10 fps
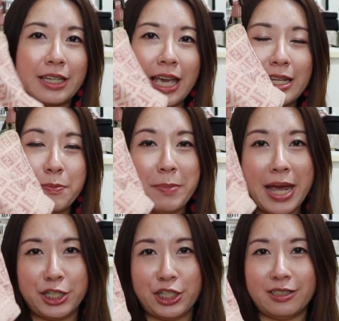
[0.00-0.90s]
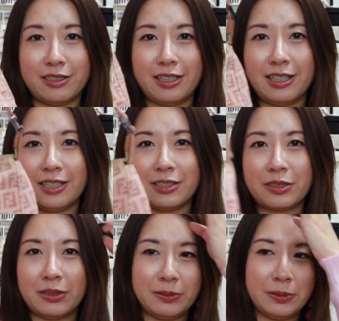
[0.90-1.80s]
can imagine
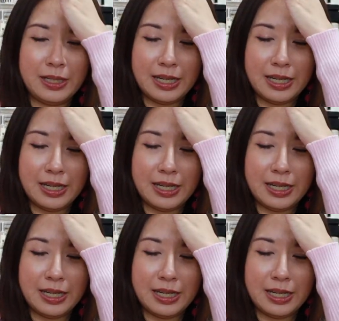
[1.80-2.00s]
so